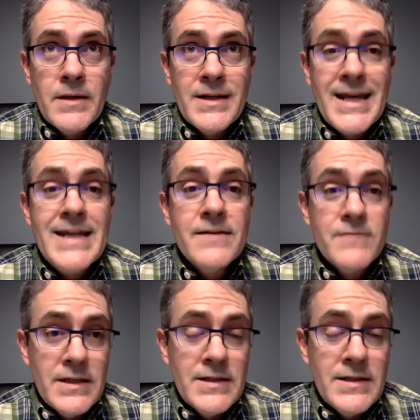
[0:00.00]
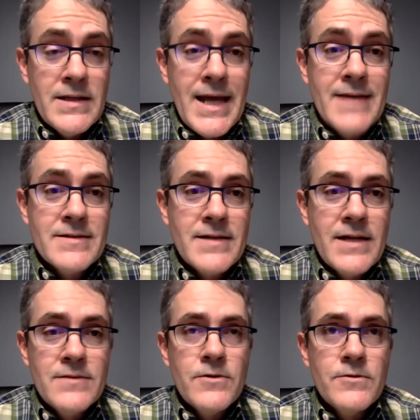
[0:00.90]
a native knee a knee that hasn't
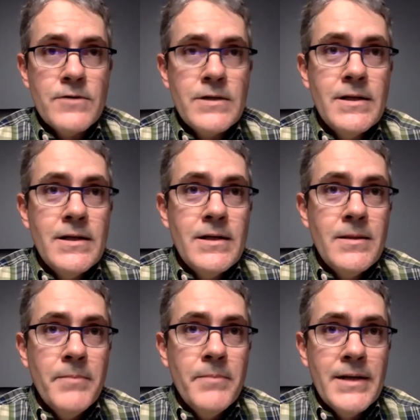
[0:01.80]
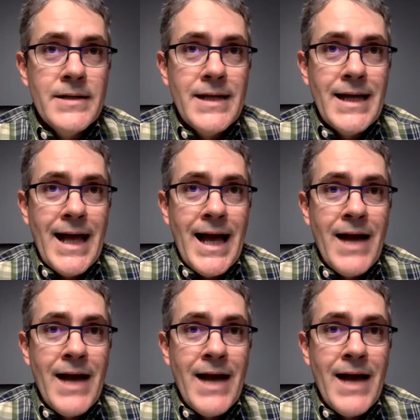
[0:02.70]
had surgery but I